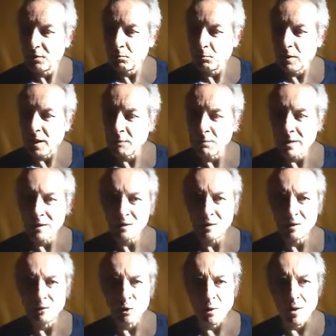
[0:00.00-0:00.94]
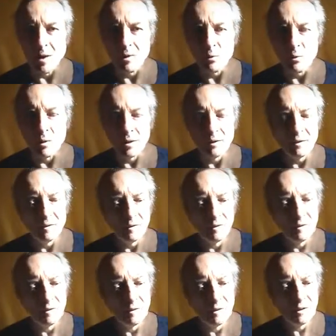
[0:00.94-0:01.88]
but I imagine if you are one,
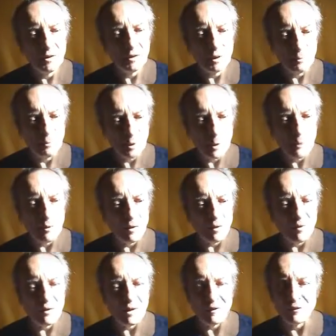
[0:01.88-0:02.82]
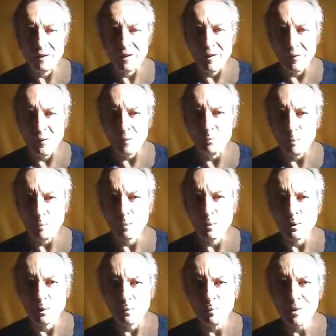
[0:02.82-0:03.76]
you probably think that other
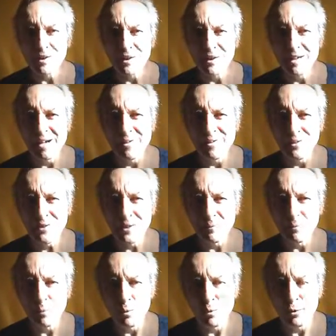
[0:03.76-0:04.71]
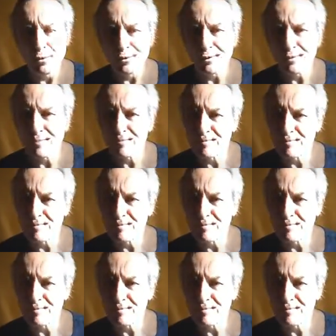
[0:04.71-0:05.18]
people are missing out somewhat.